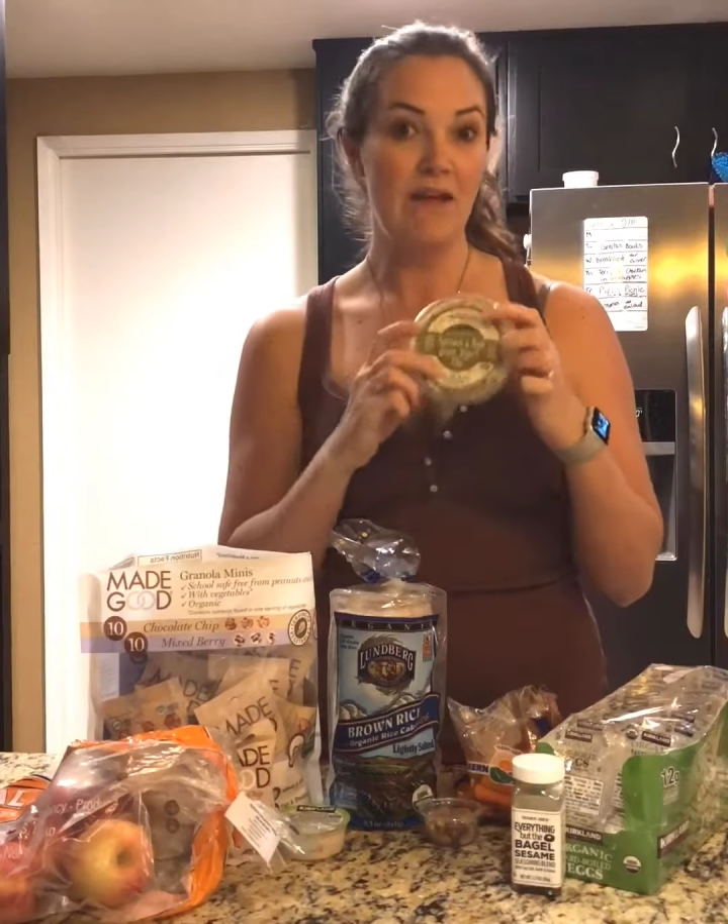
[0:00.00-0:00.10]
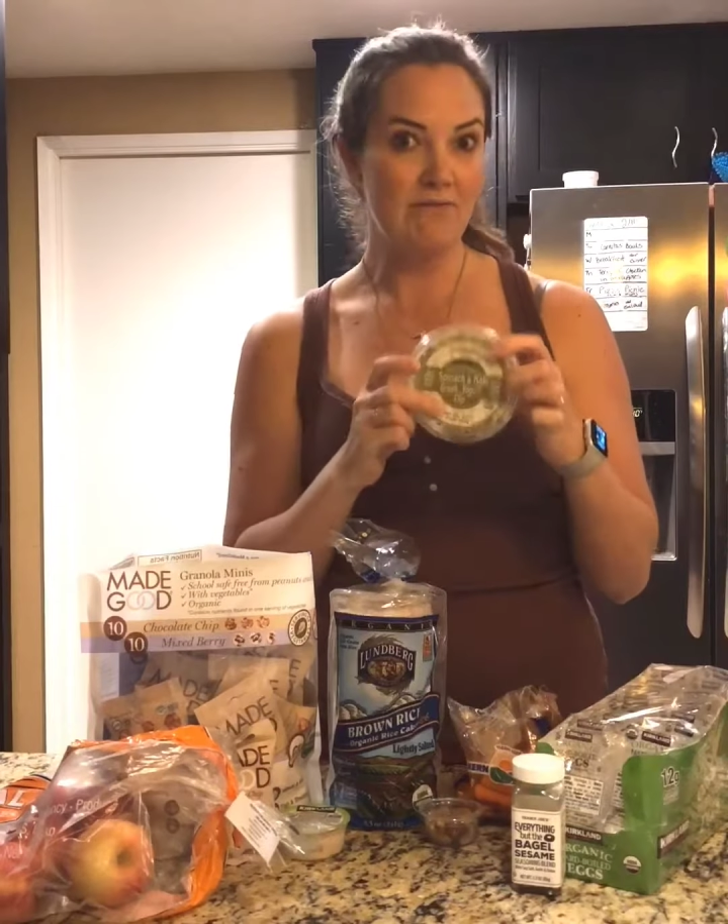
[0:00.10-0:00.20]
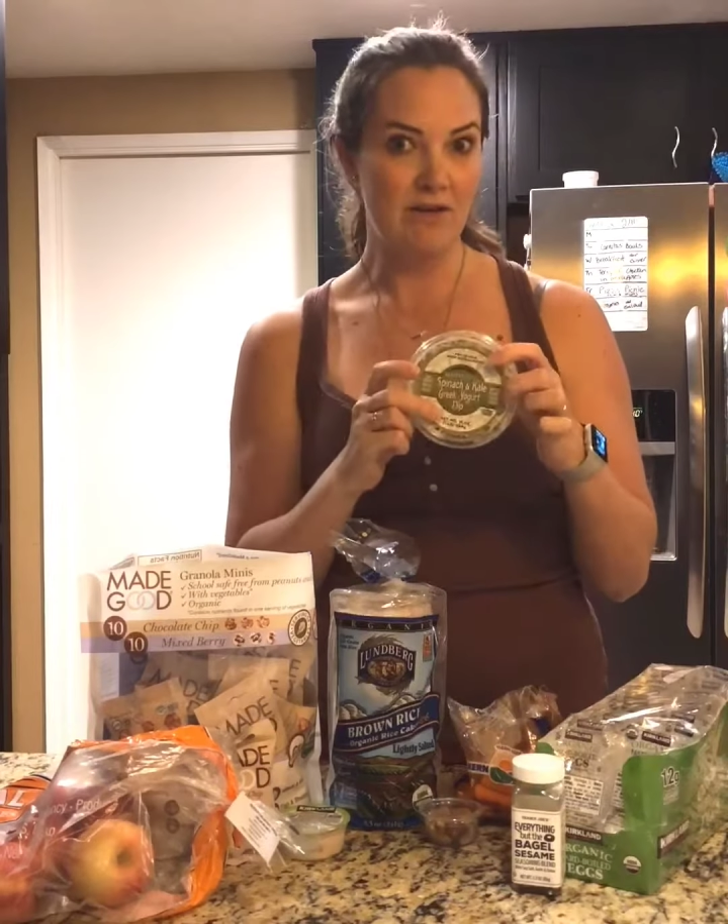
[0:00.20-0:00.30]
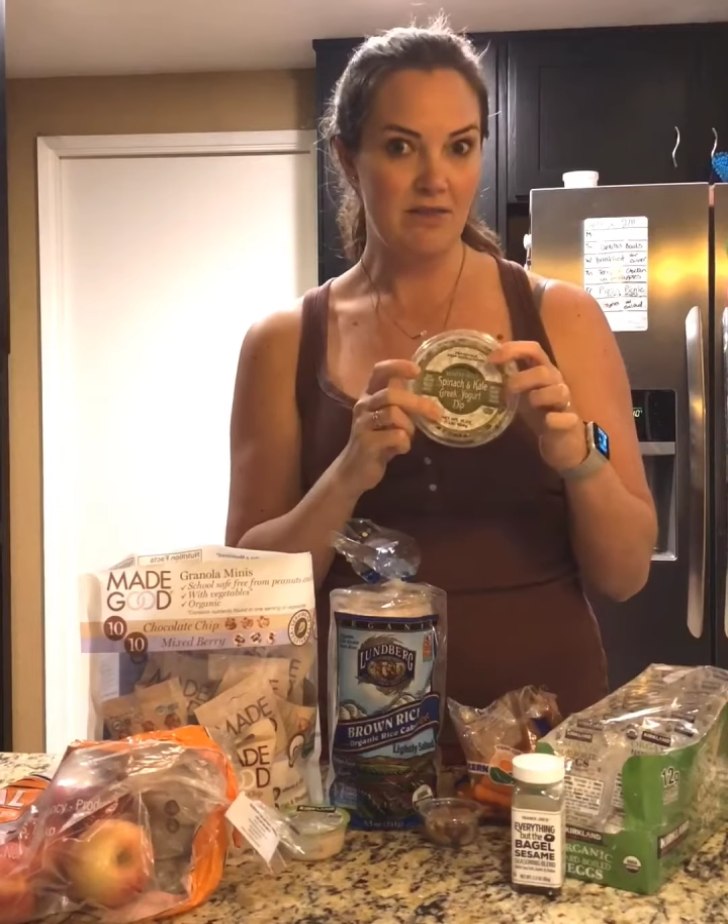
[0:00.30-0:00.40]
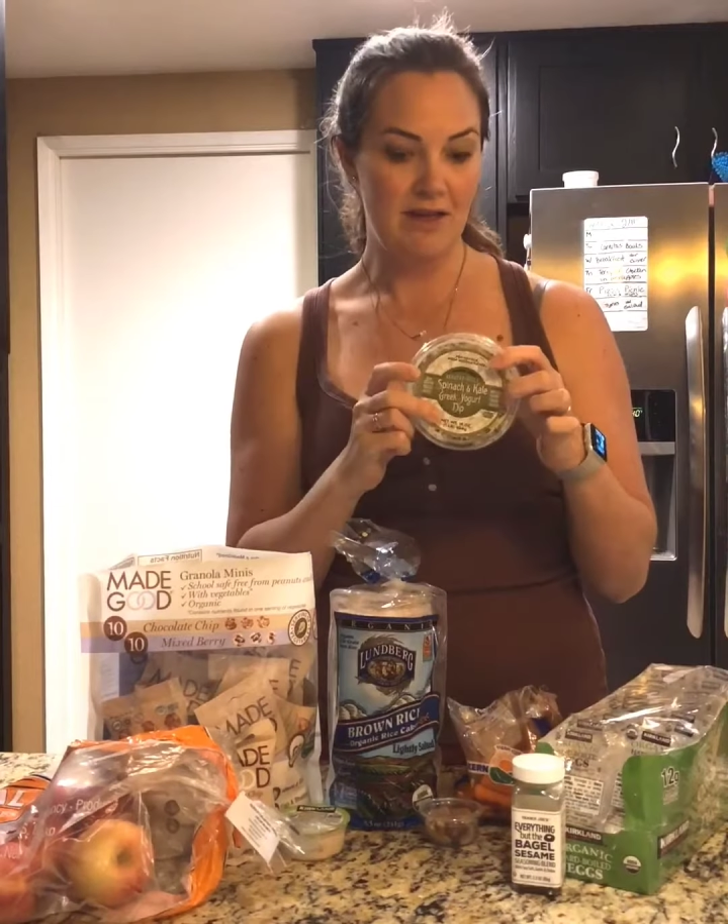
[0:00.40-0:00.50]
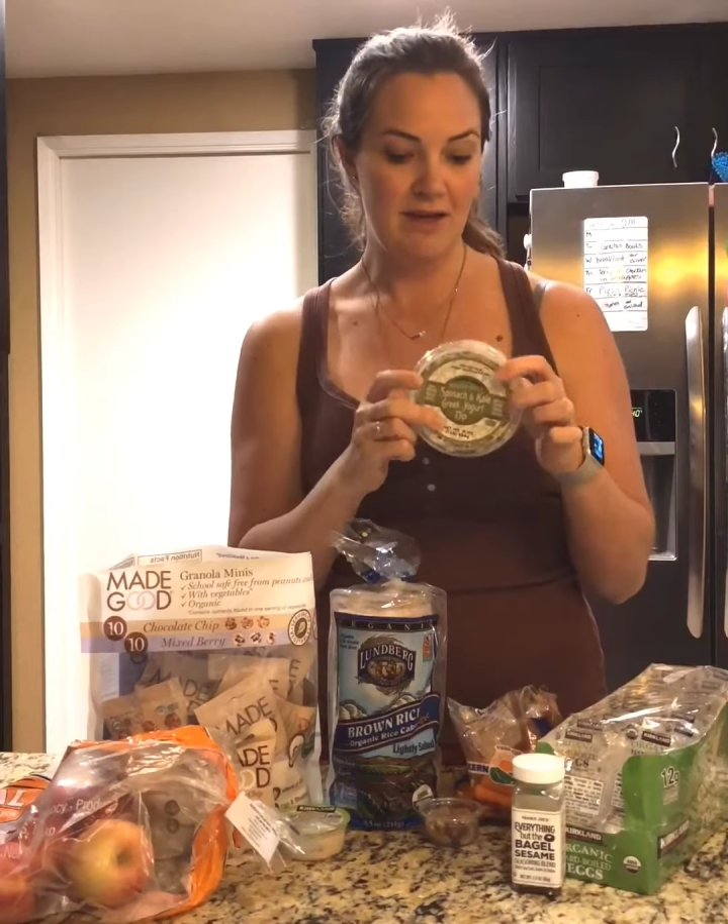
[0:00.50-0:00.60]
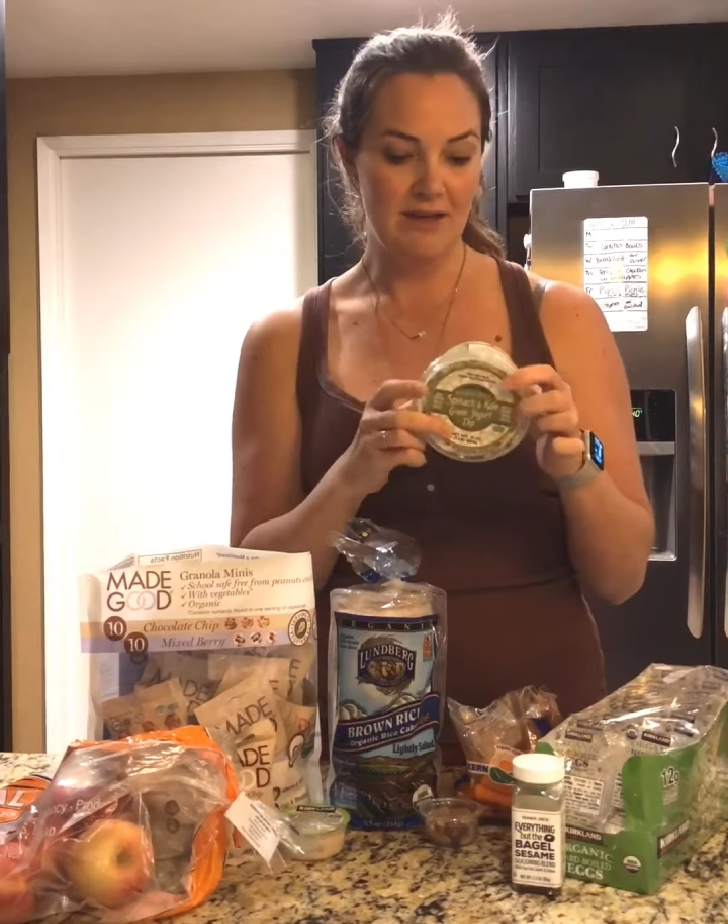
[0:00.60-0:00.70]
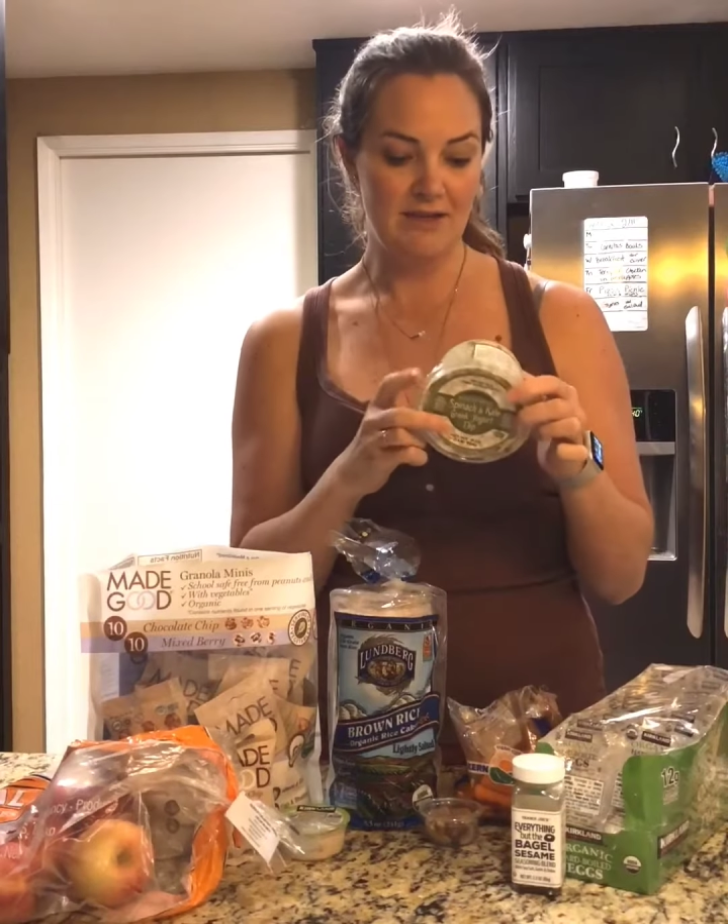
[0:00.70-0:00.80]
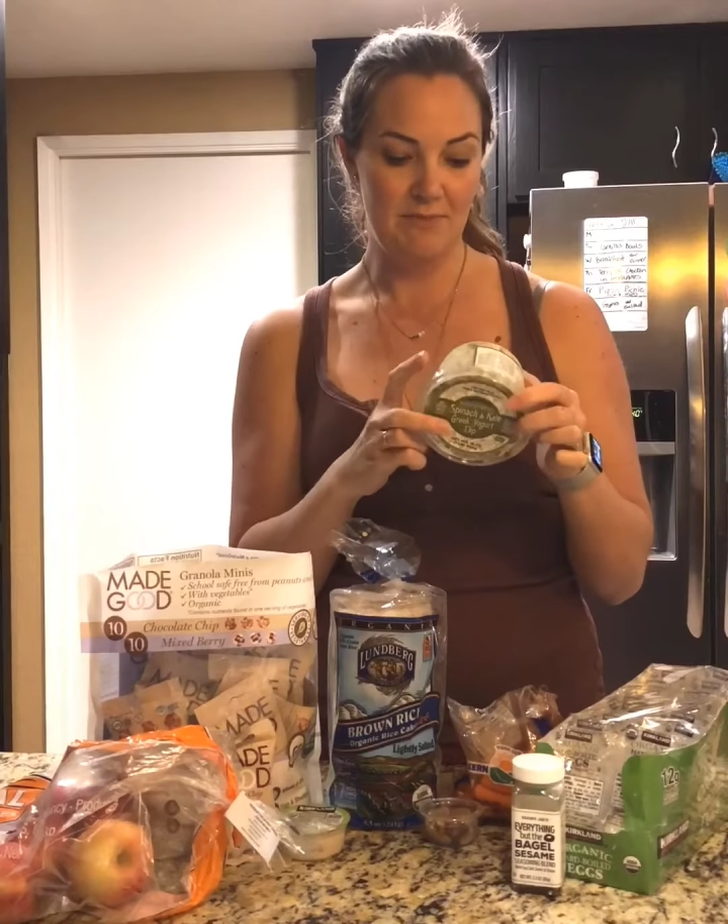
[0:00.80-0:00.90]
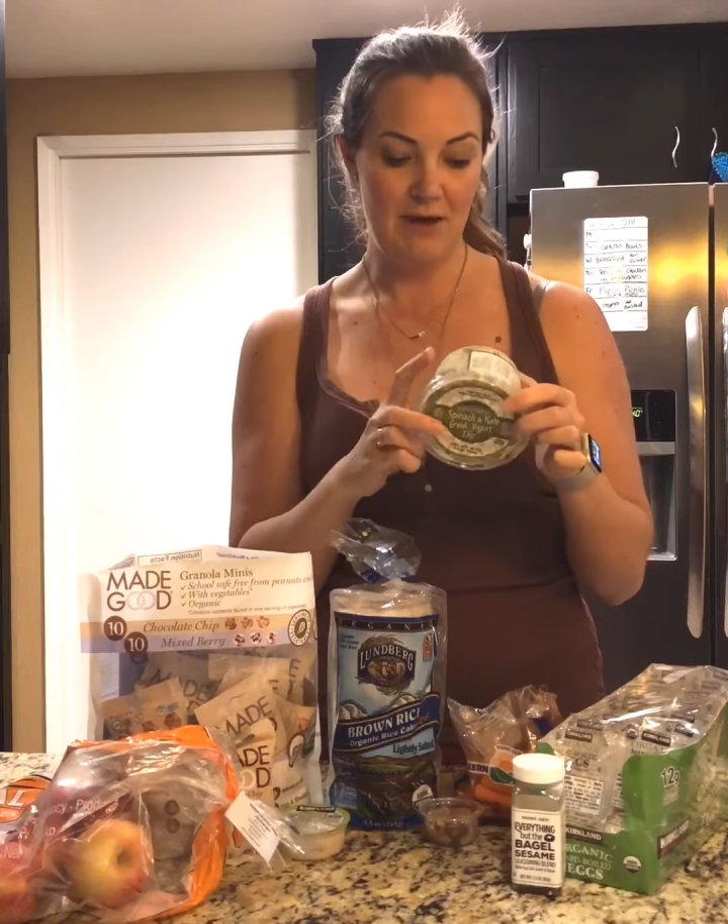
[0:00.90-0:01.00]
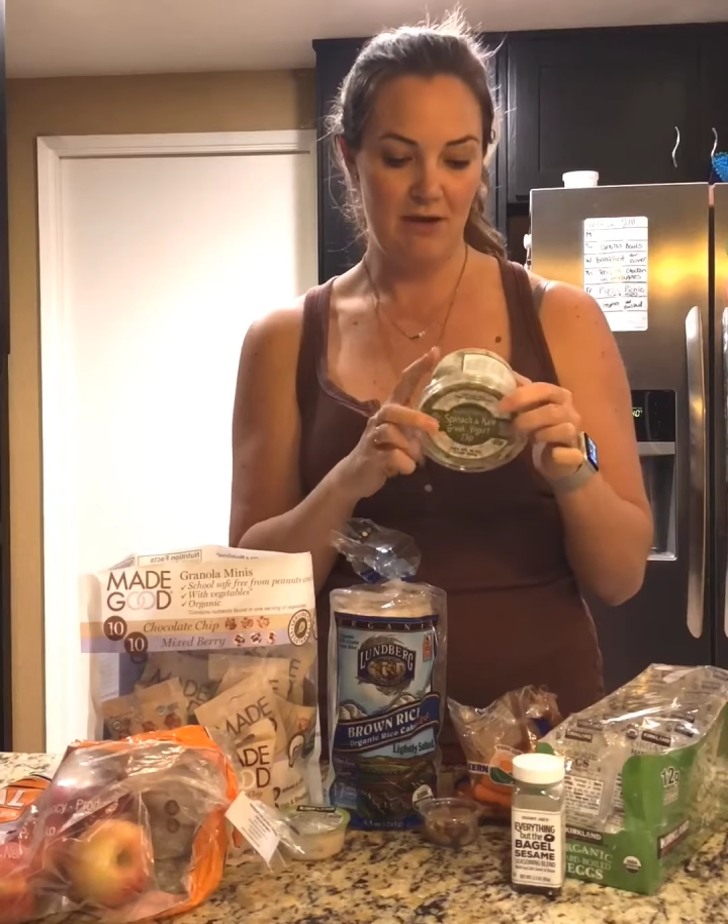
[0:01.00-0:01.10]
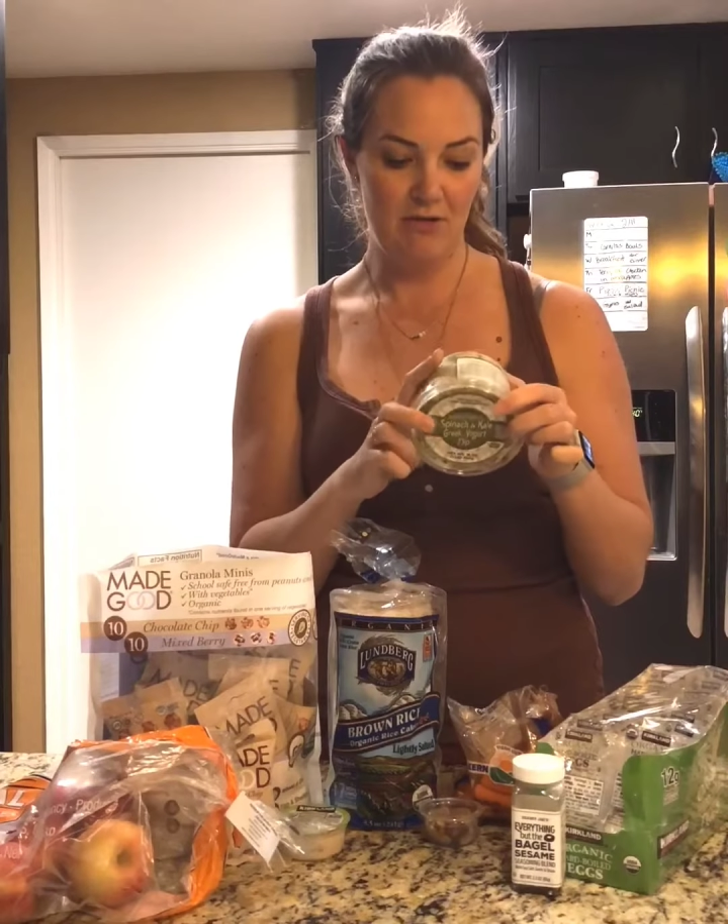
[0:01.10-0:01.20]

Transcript: favorite things and my